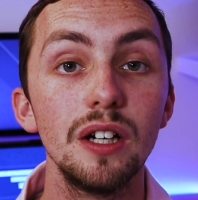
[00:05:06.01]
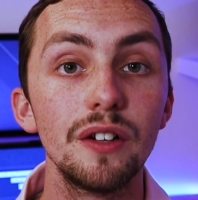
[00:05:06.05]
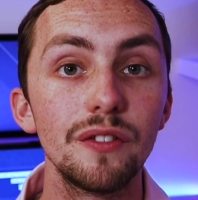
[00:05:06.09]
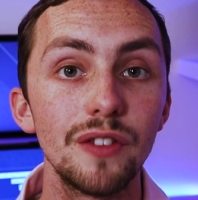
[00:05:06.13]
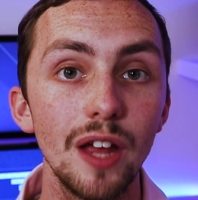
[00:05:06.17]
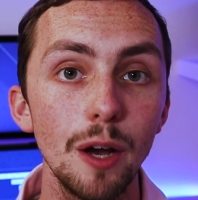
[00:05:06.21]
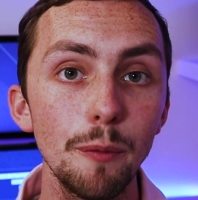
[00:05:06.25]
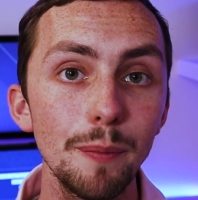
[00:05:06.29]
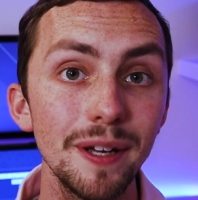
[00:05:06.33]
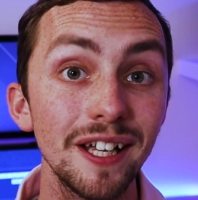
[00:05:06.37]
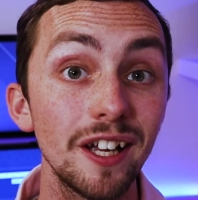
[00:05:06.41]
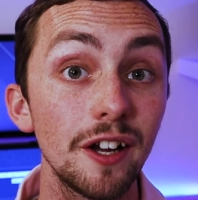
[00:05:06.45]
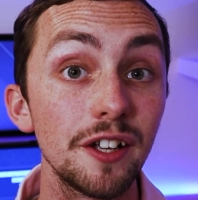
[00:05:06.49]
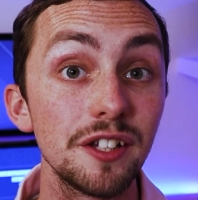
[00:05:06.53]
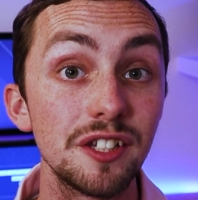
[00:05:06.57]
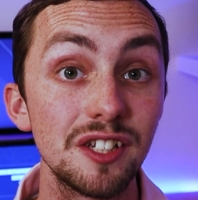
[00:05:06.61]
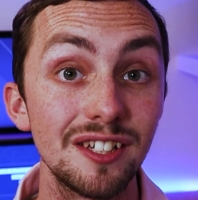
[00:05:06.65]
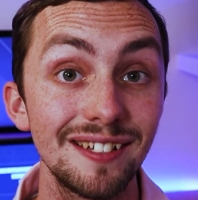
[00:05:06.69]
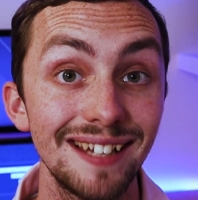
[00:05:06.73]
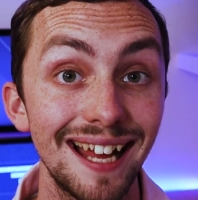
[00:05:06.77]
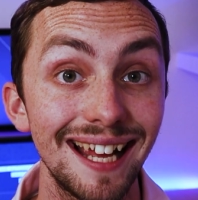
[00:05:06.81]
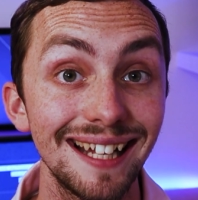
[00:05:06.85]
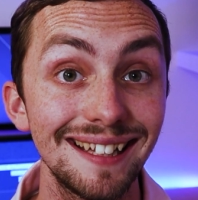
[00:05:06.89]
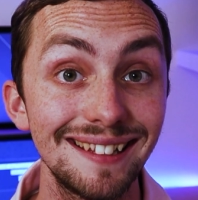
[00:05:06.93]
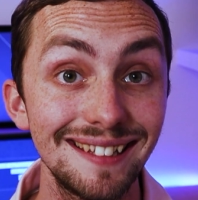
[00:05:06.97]
Then we're going to
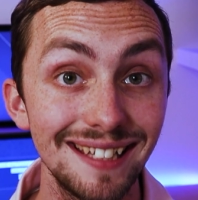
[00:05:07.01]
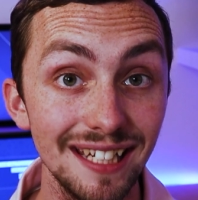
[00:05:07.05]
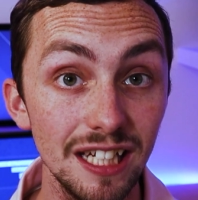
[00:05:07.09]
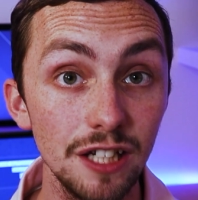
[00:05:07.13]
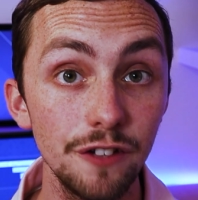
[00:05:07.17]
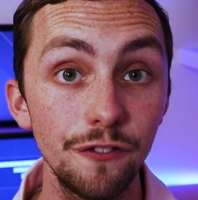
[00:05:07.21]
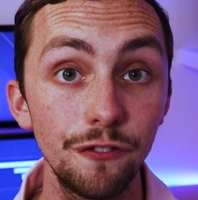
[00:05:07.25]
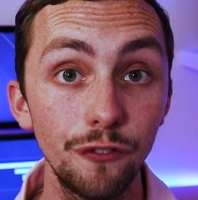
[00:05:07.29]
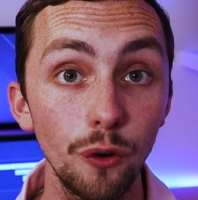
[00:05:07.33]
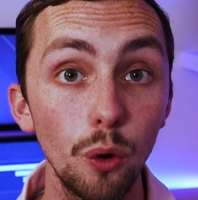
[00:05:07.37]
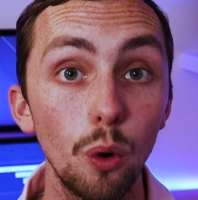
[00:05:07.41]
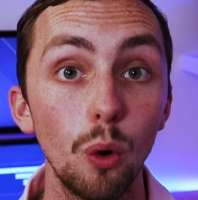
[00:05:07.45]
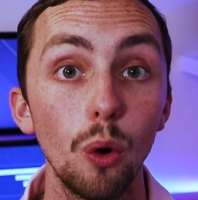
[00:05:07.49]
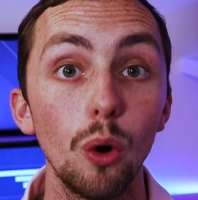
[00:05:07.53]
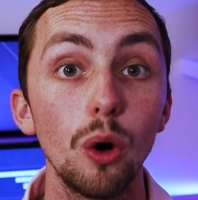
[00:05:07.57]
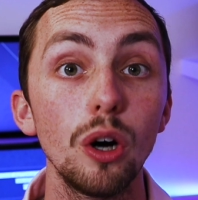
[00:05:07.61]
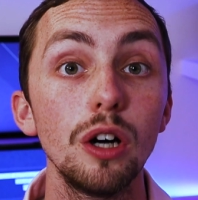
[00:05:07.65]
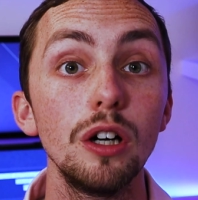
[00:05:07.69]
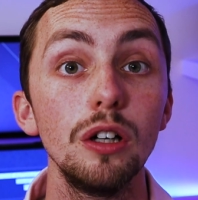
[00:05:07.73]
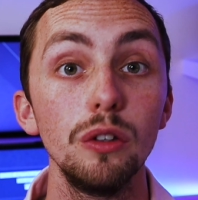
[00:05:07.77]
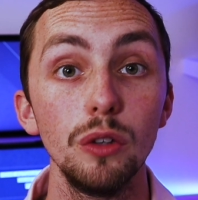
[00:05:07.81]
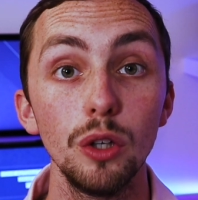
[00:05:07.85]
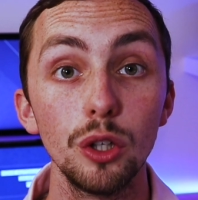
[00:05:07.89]
connect D4